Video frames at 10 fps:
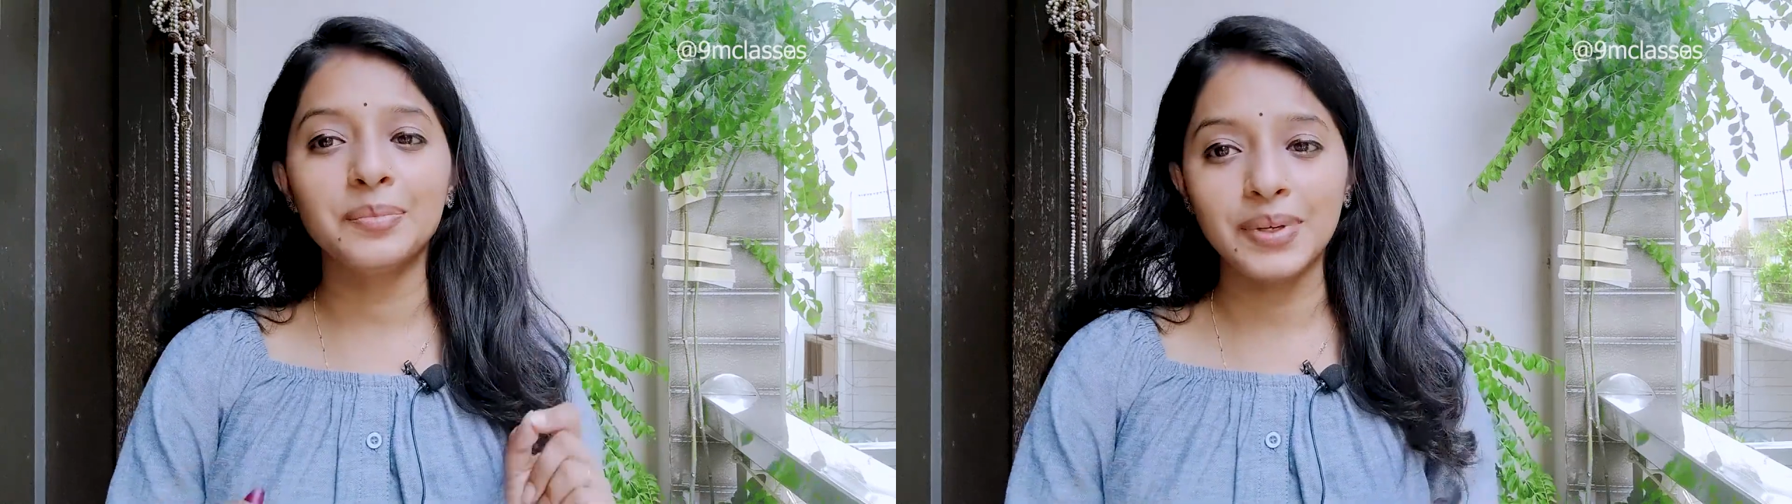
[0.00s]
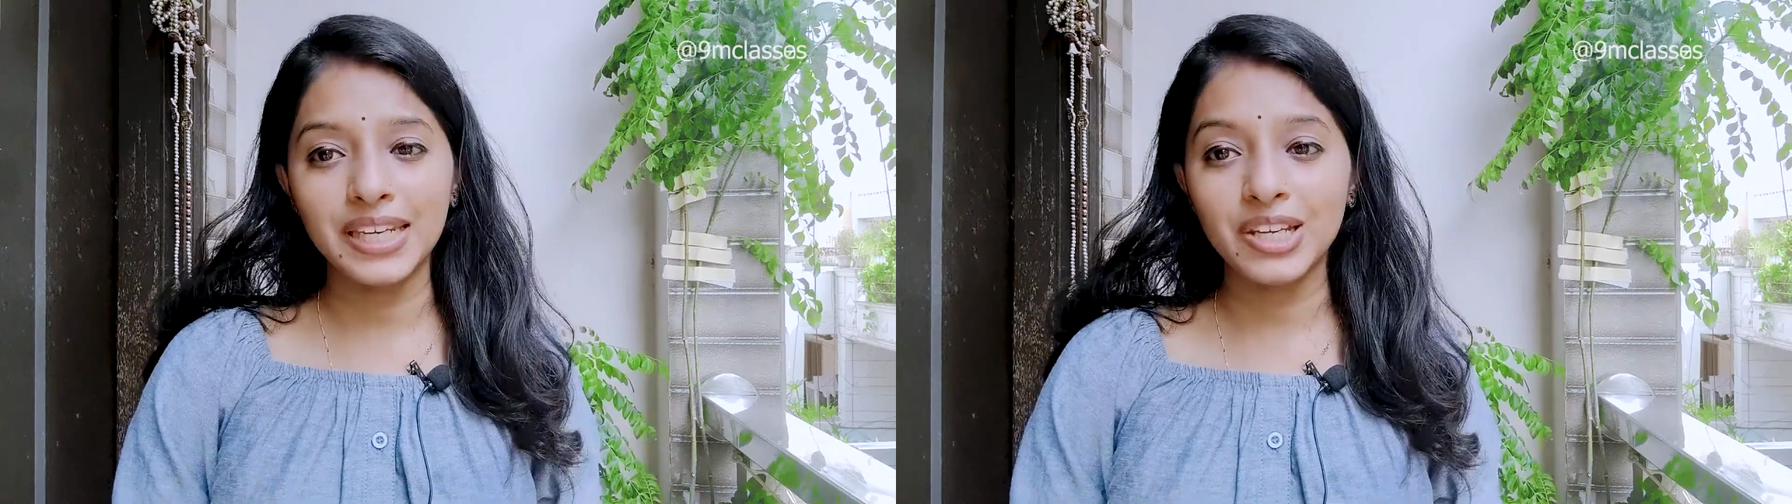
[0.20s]

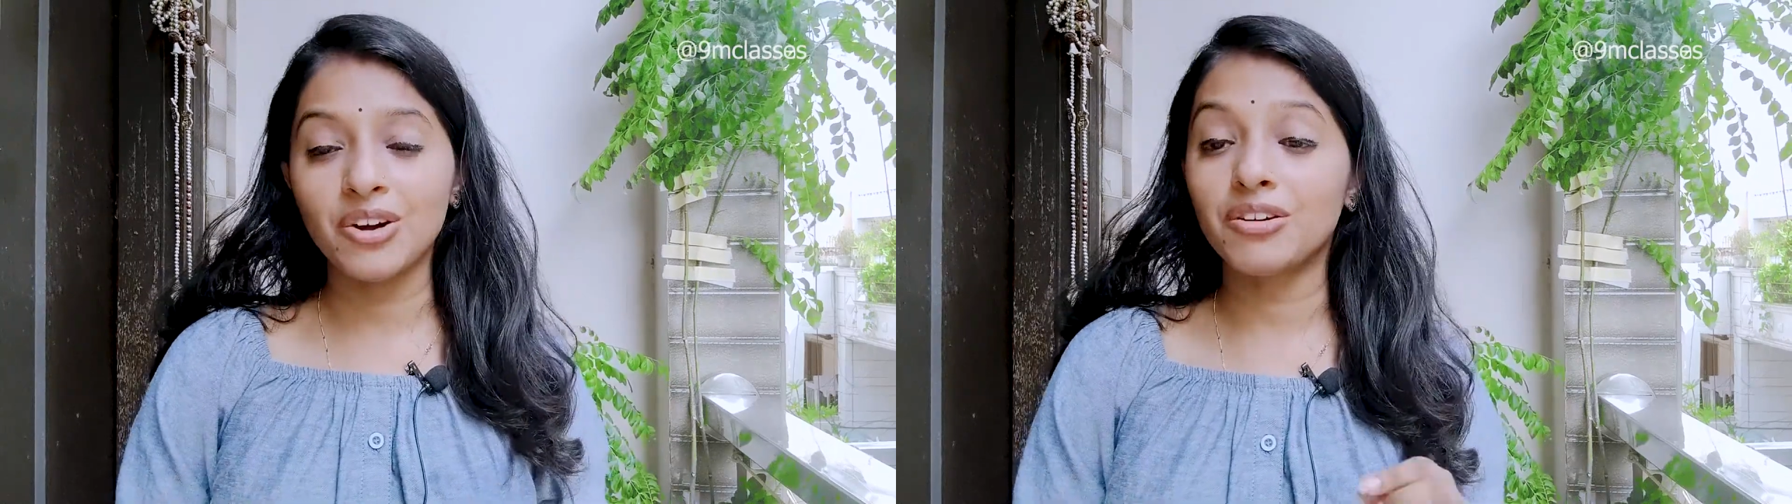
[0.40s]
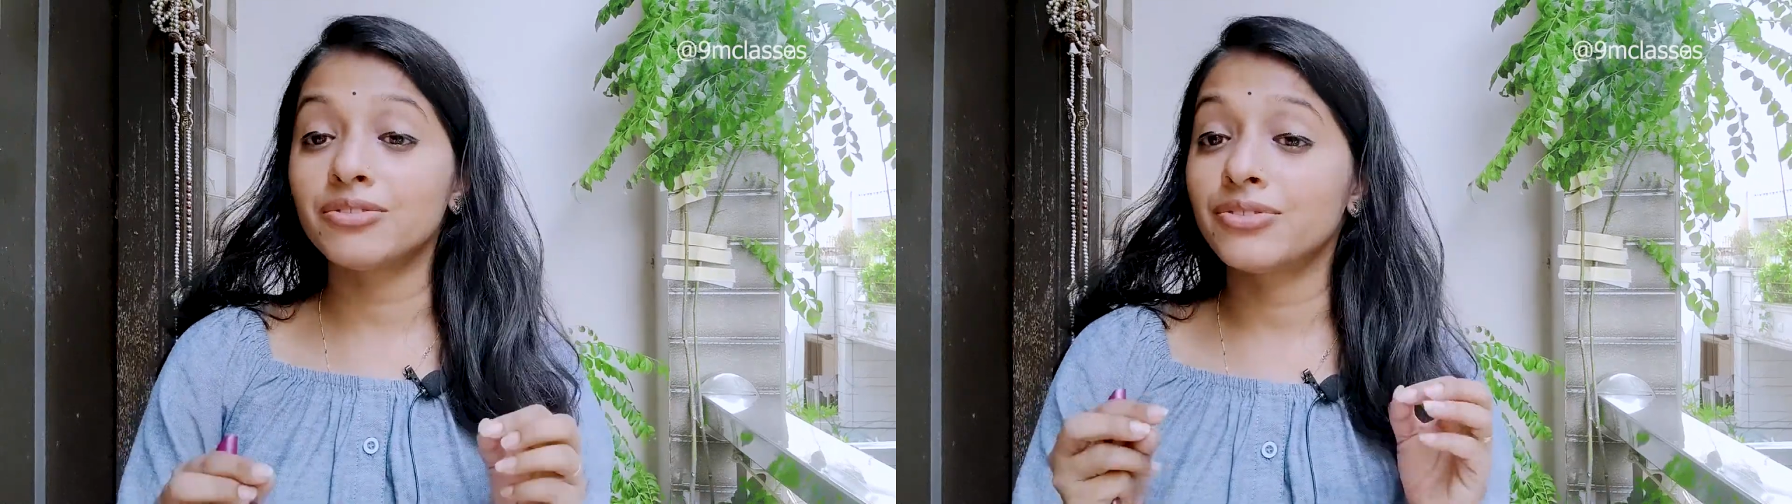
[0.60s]
meaning
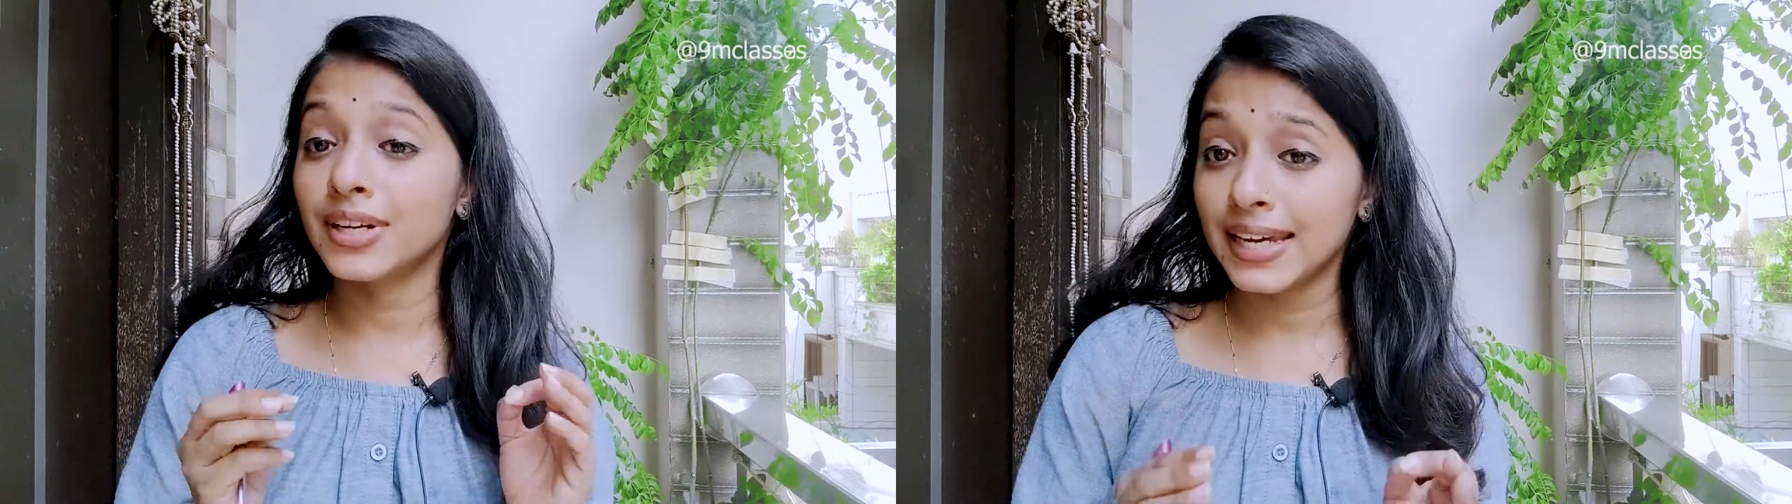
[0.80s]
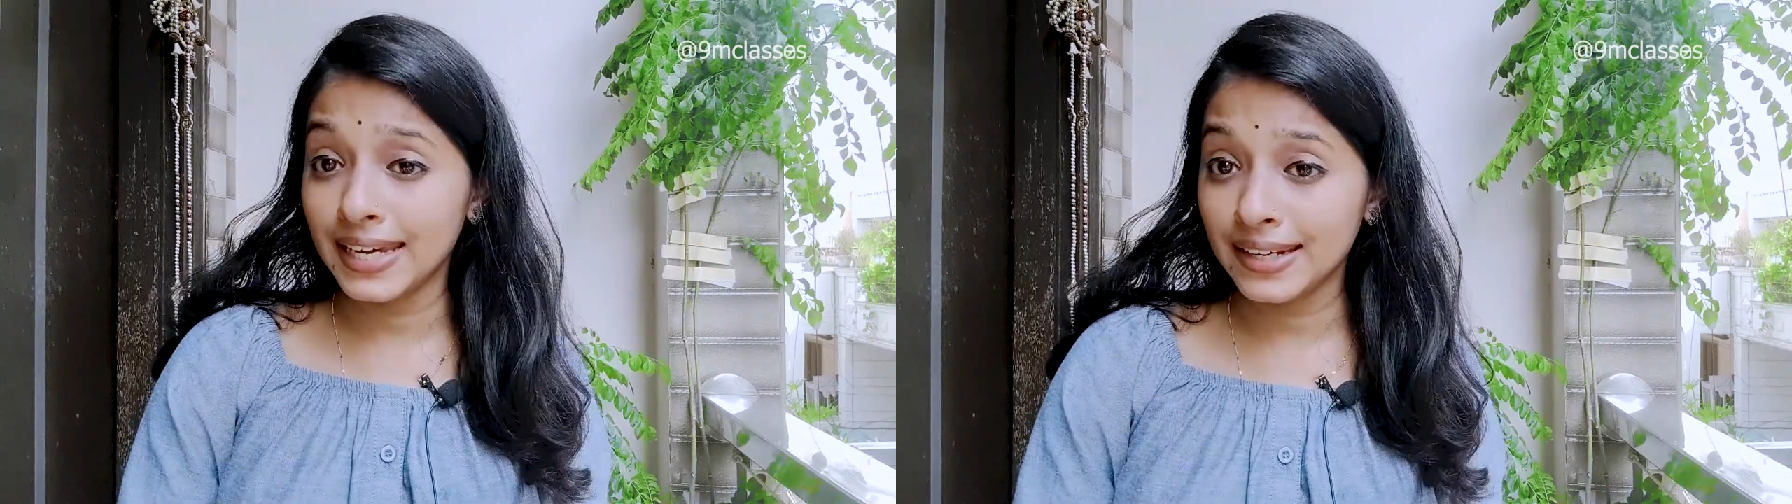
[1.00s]
of
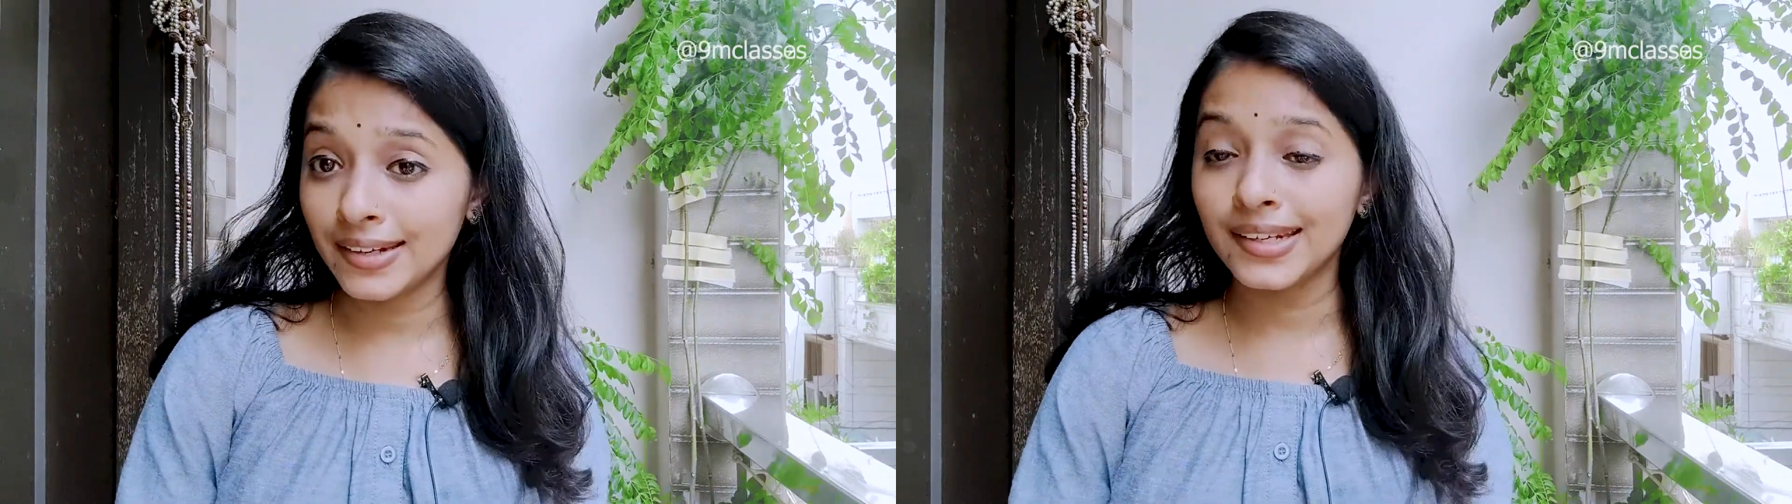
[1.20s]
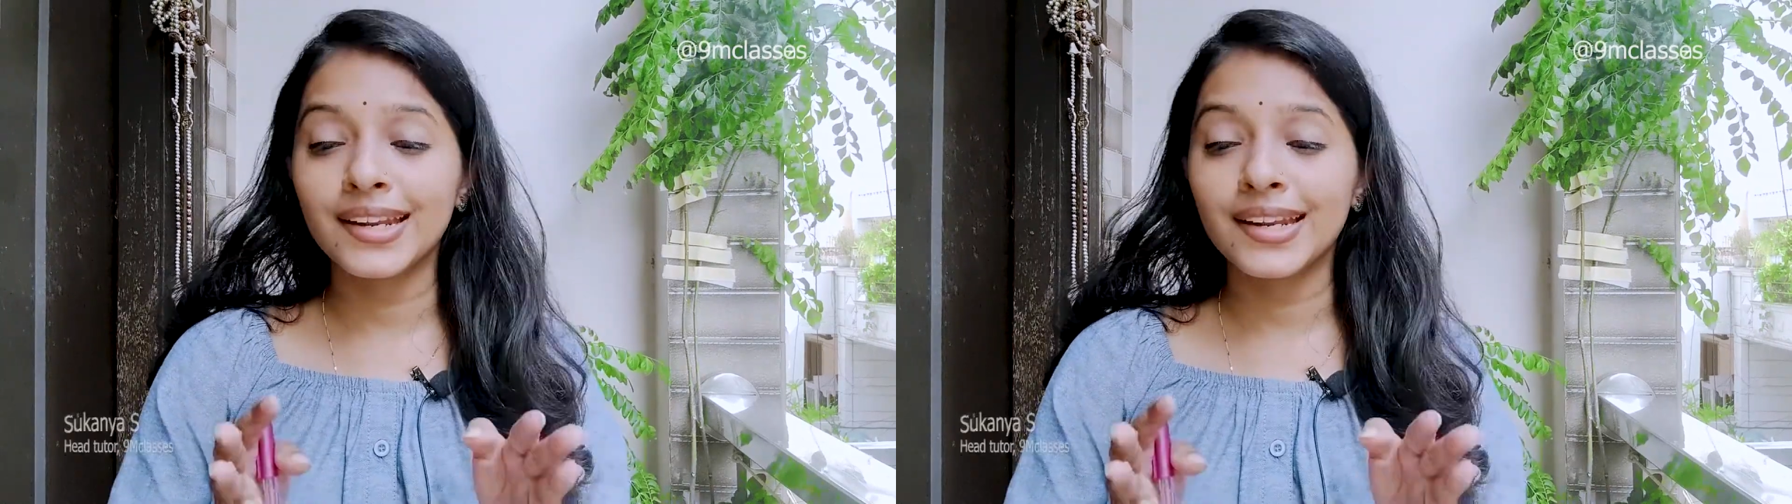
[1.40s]
in,